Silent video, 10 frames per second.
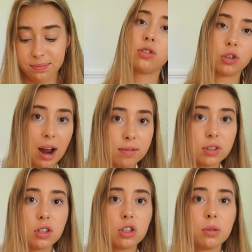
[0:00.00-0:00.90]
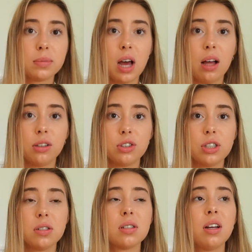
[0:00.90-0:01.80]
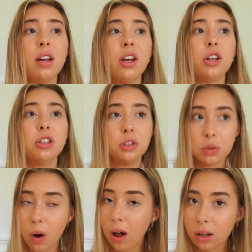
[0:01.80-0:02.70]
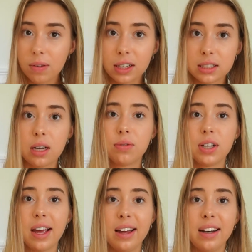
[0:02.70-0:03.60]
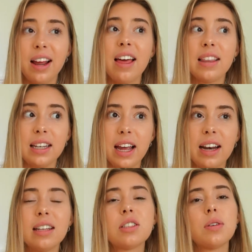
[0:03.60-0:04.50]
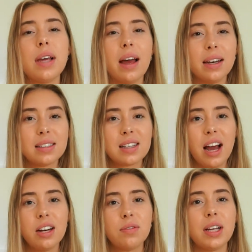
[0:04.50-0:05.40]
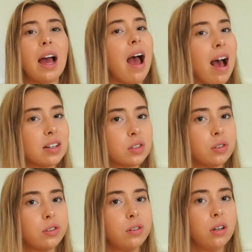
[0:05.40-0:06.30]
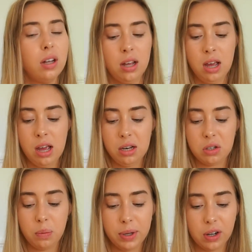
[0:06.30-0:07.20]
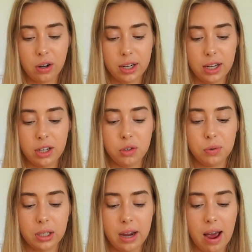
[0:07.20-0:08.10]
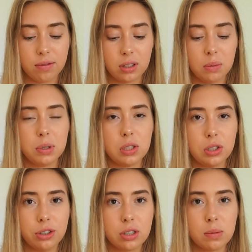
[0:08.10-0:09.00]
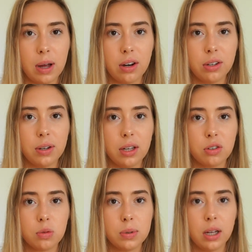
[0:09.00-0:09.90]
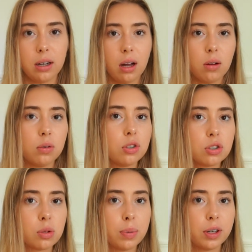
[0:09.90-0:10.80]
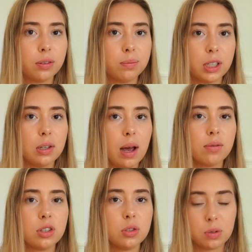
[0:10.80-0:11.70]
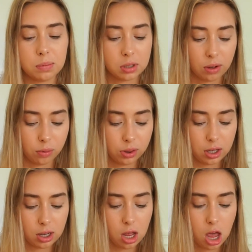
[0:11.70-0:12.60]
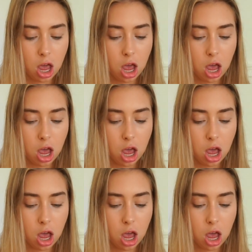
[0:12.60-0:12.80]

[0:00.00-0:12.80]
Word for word: drive to the dermatologist, do all of that stuff again, and then get it. So yeah, it is kind of like a hassle to be on it. You really have to like be serious about it. You can't just be like, oh, it's just a pill. Like, you have to do some stuff with it.